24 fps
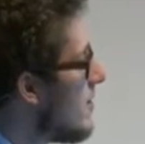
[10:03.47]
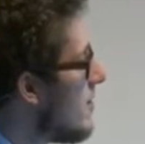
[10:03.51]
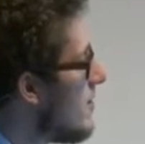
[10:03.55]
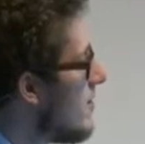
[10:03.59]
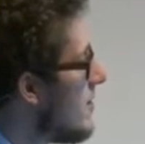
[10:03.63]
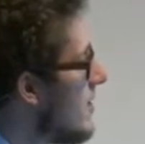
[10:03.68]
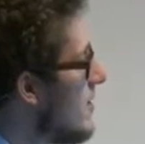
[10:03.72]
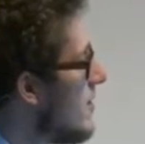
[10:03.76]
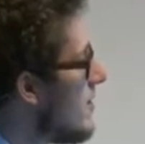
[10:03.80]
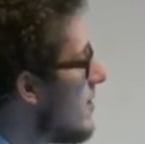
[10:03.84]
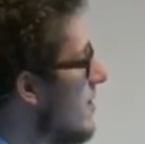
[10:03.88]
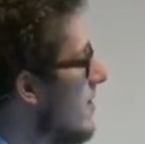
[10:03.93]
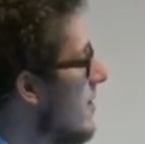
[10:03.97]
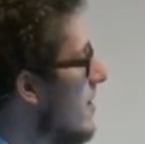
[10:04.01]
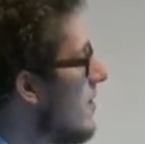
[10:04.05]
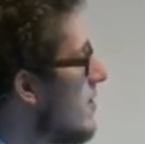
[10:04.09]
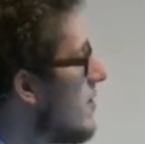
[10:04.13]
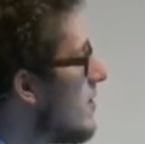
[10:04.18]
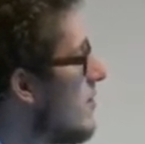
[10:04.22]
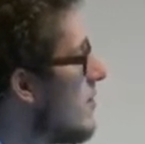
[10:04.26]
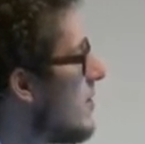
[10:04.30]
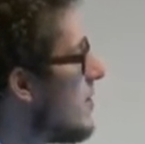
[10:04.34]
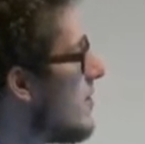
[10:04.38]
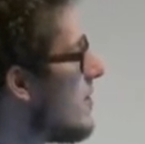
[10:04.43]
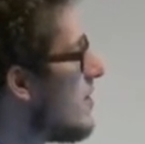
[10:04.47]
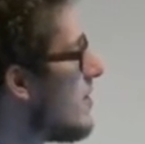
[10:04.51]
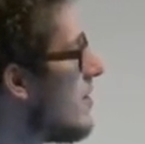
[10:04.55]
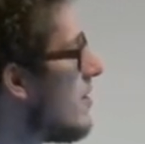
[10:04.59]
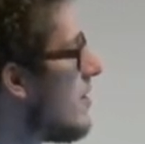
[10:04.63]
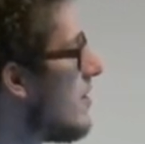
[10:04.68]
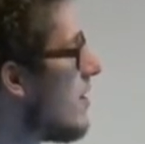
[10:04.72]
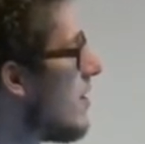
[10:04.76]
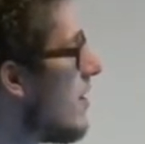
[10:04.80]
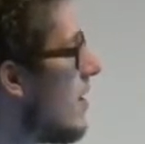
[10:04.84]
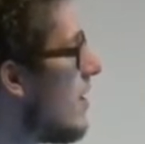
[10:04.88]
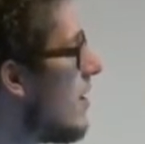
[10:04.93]
confidence in the outer ones.
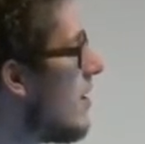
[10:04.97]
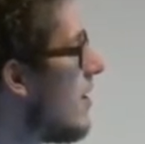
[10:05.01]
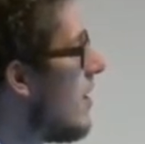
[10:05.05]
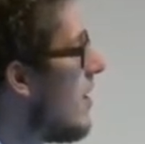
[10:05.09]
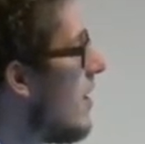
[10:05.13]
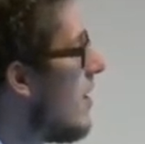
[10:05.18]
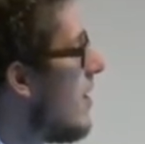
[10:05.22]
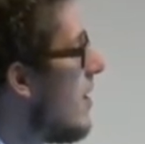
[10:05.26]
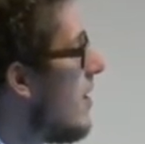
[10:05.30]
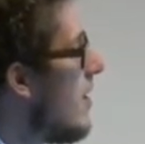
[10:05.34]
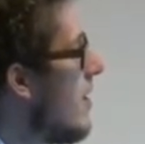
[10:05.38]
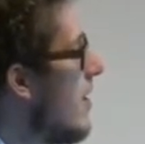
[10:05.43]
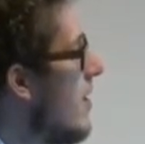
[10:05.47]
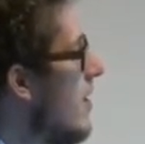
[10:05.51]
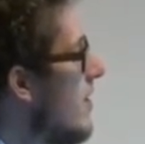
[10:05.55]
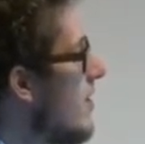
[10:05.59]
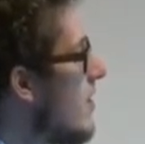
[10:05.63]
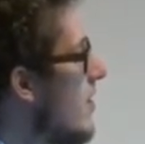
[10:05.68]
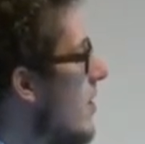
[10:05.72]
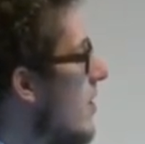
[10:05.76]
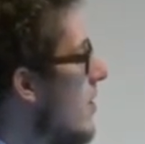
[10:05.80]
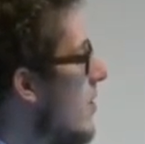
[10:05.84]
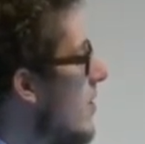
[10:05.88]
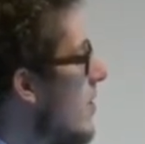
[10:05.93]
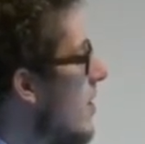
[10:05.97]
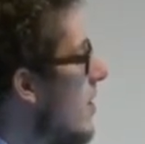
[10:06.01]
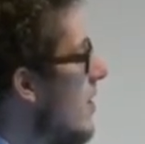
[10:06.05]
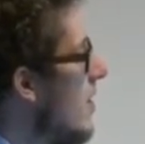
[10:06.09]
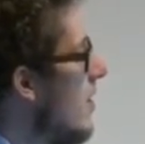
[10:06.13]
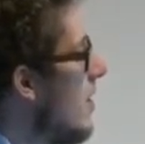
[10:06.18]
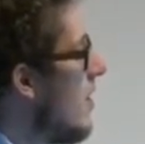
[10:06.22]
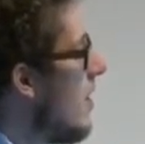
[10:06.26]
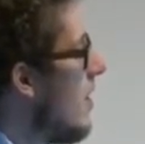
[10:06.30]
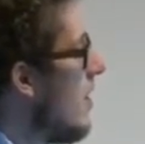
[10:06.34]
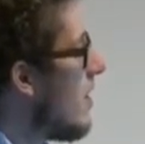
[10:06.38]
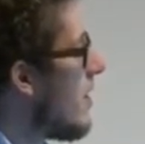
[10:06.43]
Okay, so
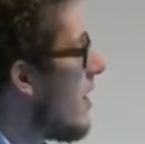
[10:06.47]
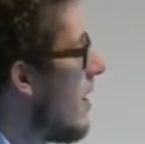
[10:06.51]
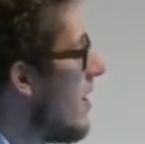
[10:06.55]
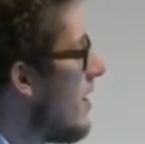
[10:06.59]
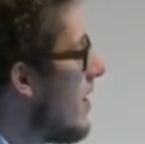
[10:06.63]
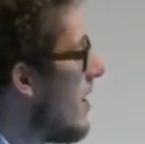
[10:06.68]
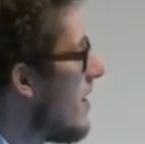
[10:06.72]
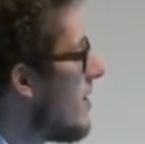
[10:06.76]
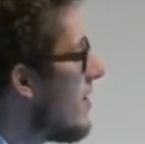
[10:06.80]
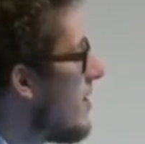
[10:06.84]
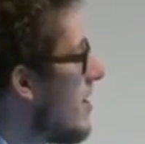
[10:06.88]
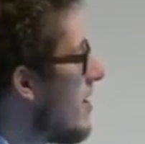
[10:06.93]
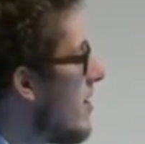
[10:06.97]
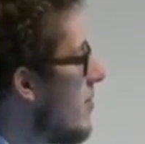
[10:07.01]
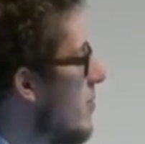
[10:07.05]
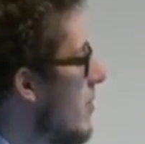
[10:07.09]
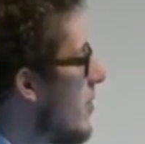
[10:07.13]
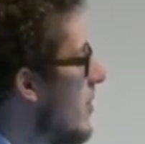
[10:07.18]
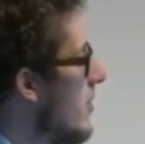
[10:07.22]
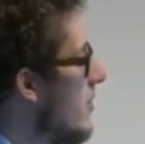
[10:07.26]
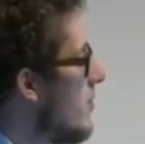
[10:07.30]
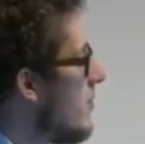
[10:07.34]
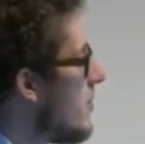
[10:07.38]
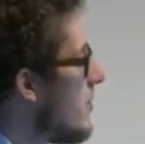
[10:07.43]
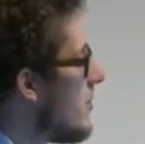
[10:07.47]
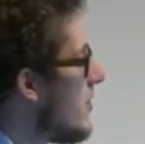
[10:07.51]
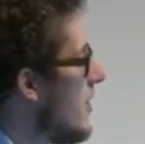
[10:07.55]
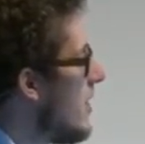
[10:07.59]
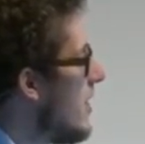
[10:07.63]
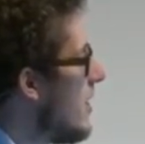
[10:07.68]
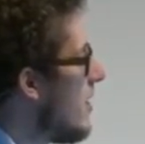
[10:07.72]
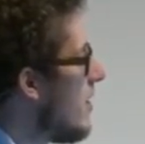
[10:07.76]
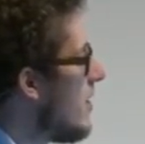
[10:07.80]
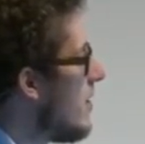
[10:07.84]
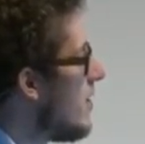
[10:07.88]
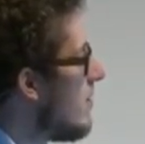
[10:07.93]
okay, next data point was
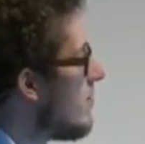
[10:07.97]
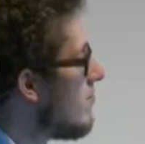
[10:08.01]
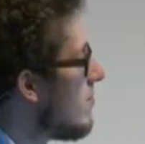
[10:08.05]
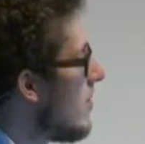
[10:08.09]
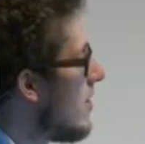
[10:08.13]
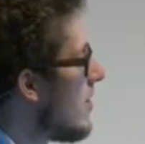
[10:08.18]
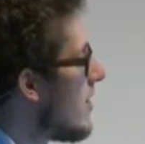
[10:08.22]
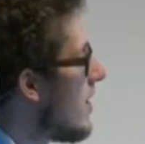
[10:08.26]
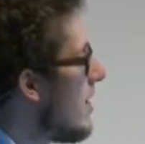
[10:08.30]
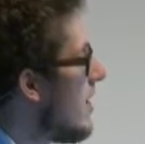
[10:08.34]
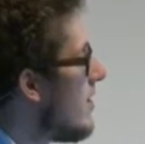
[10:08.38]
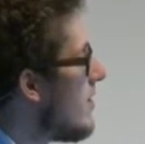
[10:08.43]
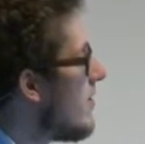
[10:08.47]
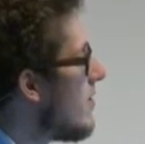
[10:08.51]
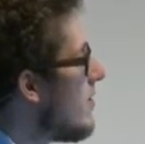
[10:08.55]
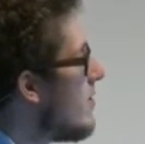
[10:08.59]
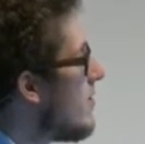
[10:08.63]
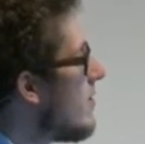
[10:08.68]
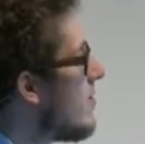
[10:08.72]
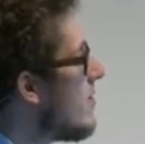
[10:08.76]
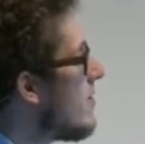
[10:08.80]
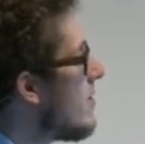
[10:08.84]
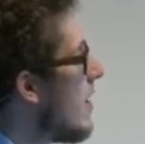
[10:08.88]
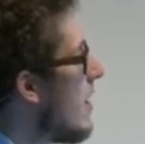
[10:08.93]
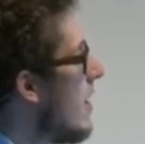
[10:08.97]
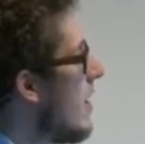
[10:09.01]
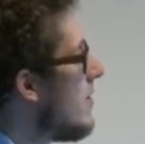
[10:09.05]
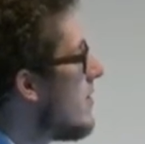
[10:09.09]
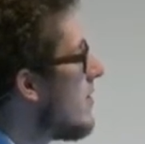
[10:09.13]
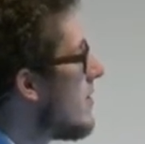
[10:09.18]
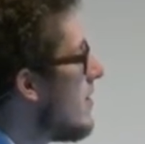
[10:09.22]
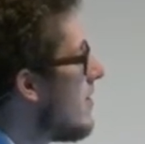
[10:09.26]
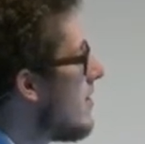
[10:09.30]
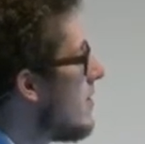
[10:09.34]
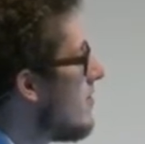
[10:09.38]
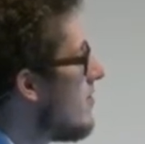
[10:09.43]
here. Okay, so it's
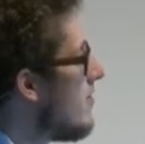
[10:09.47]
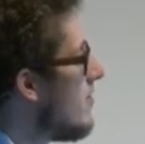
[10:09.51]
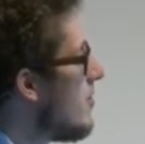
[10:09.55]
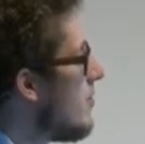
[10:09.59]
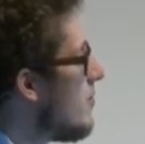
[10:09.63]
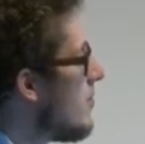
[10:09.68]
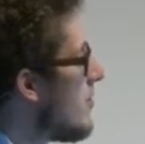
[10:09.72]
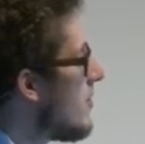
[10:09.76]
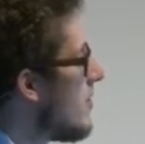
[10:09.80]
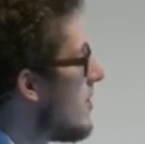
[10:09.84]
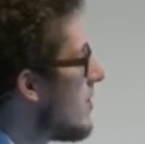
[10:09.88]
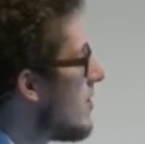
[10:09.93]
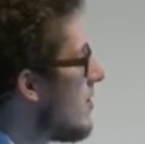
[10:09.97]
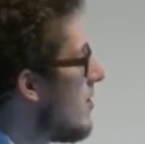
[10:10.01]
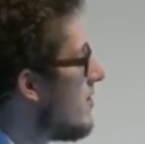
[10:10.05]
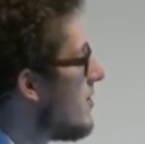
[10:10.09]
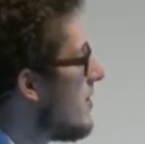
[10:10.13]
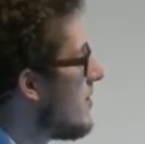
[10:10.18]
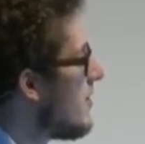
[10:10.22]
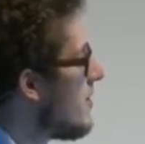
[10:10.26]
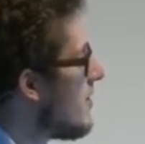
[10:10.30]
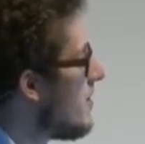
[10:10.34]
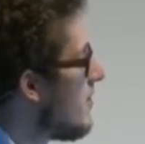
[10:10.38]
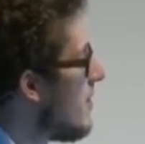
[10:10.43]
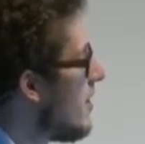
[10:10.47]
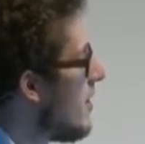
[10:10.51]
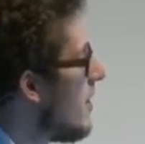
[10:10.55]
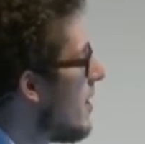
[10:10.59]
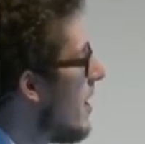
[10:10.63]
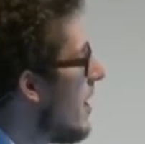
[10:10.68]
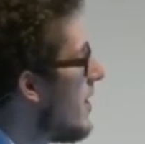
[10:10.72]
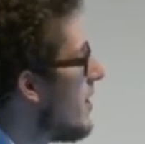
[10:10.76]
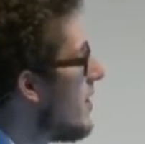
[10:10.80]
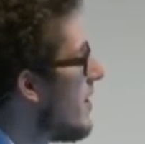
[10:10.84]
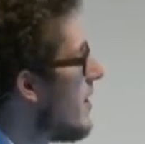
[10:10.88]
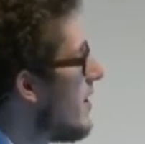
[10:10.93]
outside the 50% confidence interval,
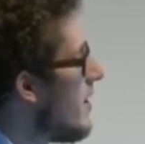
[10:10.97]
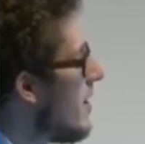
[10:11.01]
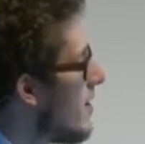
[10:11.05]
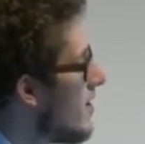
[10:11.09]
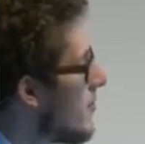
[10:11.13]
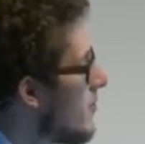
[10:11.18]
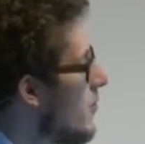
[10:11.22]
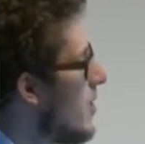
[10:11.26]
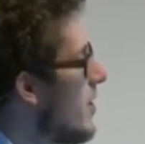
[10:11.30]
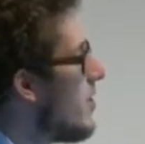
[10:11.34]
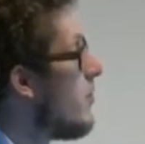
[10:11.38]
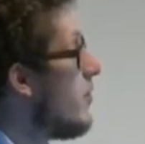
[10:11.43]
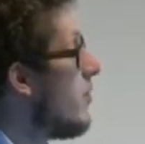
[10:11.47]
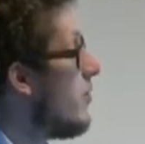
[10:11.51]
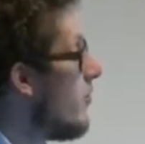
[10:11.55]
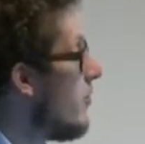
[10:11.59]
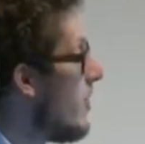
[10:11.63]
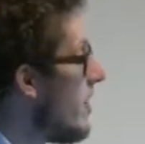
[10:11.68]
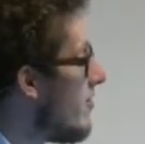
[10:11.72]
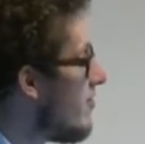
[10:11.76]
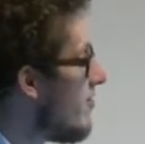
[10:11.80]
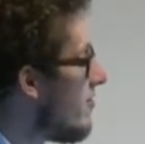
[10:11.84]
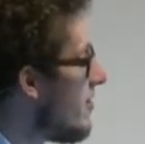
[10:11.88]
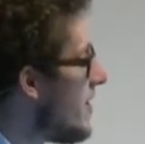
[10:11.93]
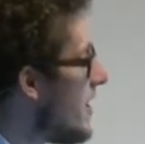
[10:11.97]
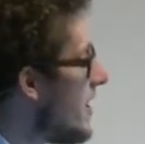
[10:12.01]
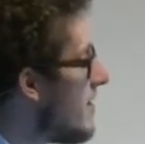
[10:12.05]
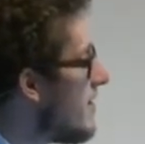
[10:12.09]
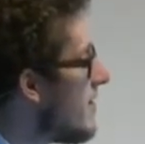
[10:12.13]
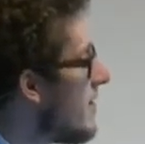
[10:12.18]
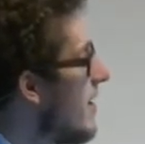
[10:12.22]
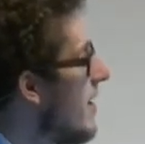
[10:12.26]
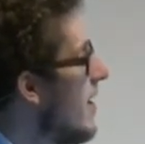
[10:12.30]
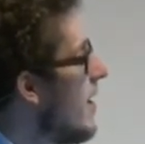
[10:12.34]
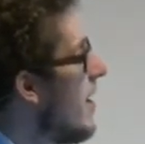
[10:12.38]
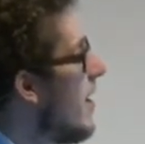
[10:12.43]
and then next week we
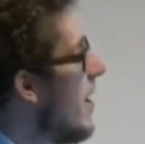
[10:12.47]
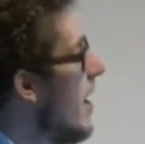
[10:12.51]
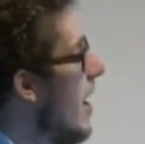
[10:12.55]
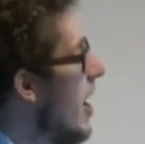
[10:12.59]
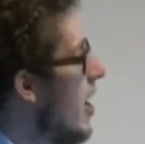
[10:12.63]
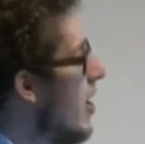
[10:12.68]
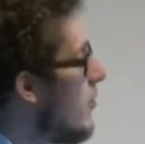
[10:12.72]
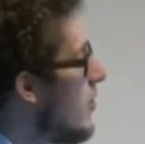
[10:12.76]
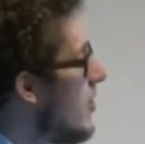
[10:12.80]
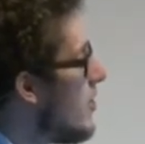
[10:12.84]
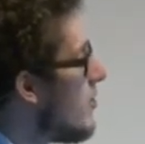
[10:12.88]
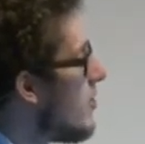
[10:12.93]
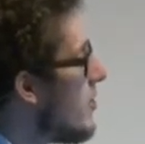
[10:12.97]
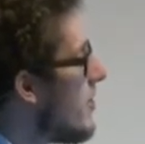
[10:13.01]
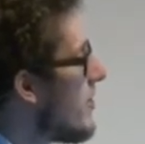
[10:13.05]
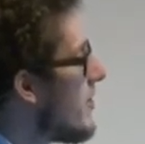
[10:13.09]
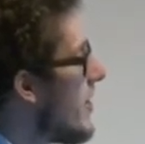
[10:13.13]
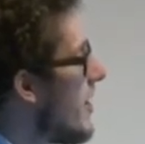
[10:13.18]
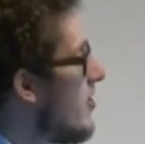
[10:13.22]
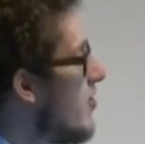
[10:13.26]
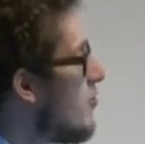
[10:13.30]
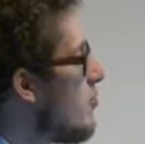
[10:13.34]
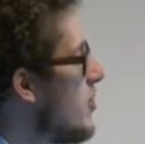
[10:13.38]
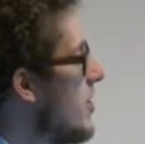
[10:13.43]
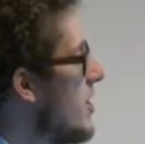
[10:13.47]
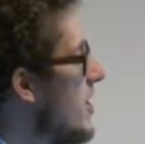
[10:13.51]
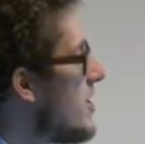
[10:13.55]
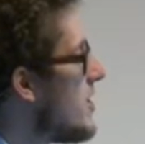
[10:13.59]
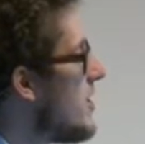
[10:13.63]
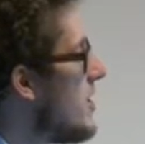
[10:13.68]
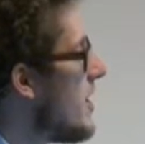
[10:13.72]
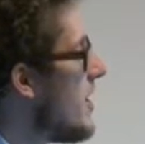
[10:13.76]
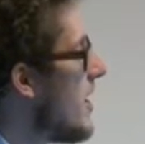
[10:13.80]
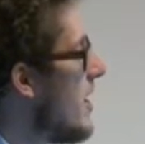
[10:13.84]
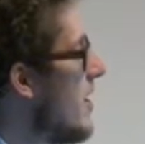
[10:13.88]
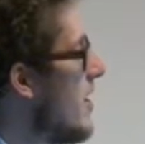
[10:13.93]
refit and we do this kind of
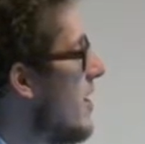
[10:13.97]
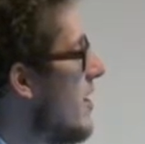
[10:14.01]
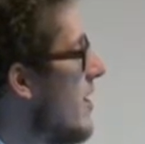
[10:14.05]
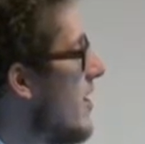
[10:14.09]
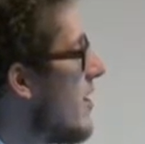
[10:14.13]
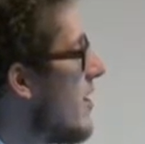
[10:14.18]
prediction again.